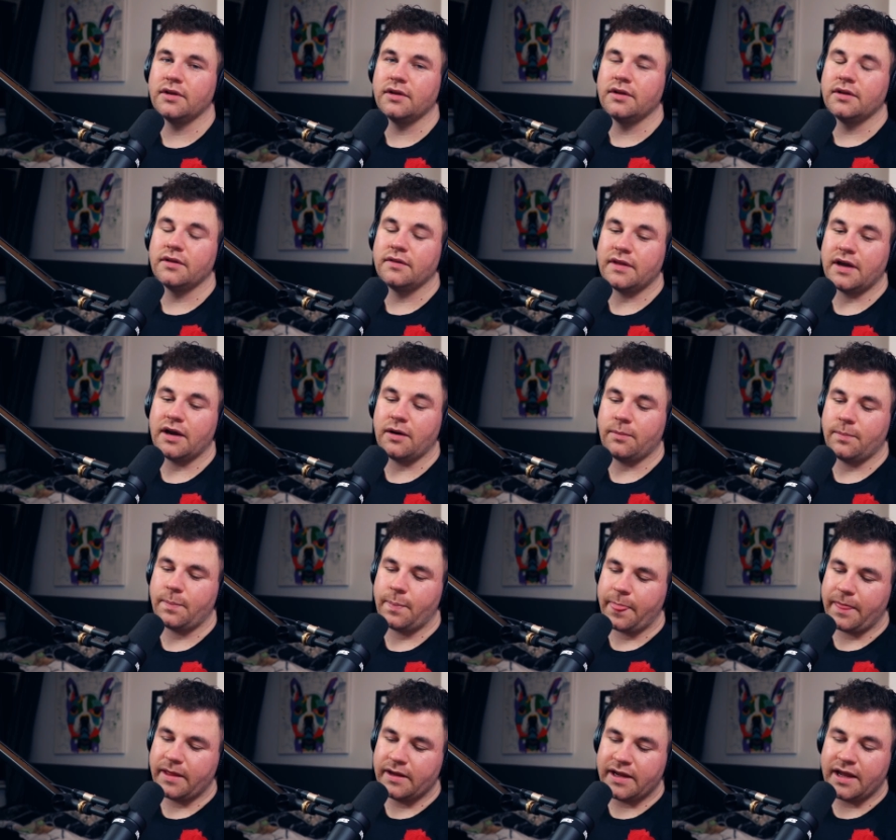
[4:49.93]
Now,
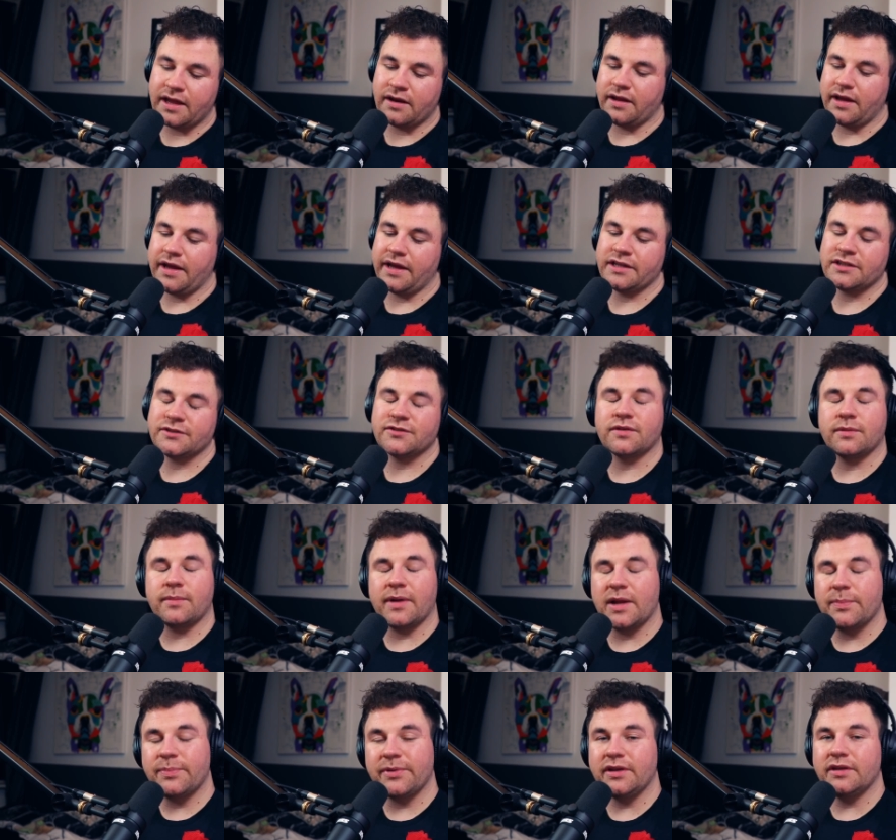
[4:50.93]
again, as for
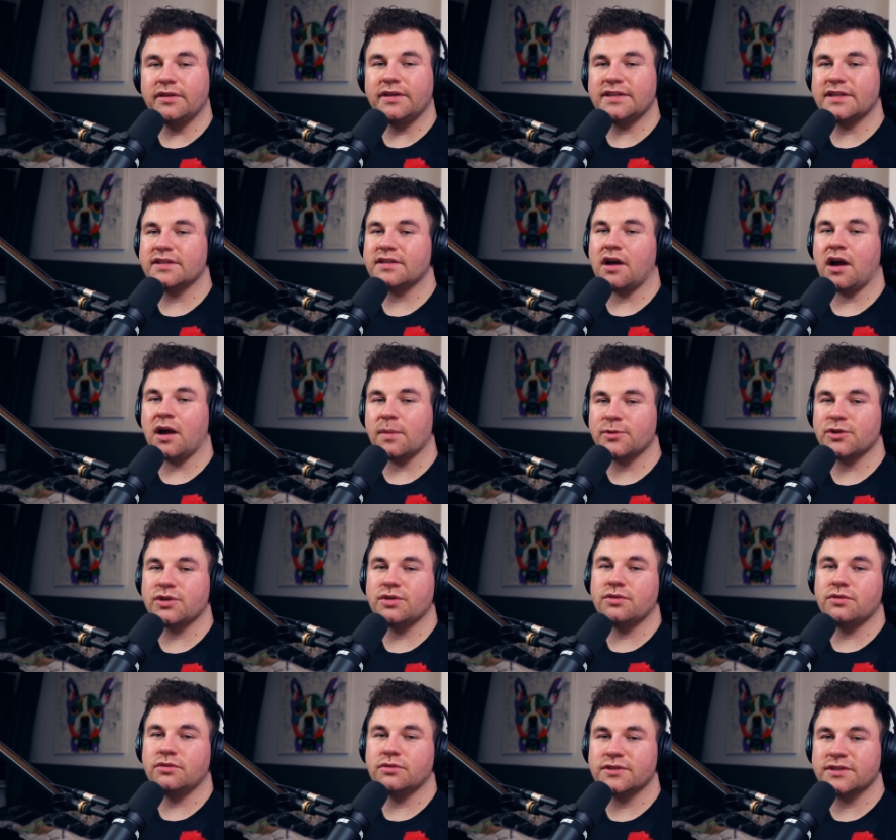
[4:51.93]
my opinion, this is optional.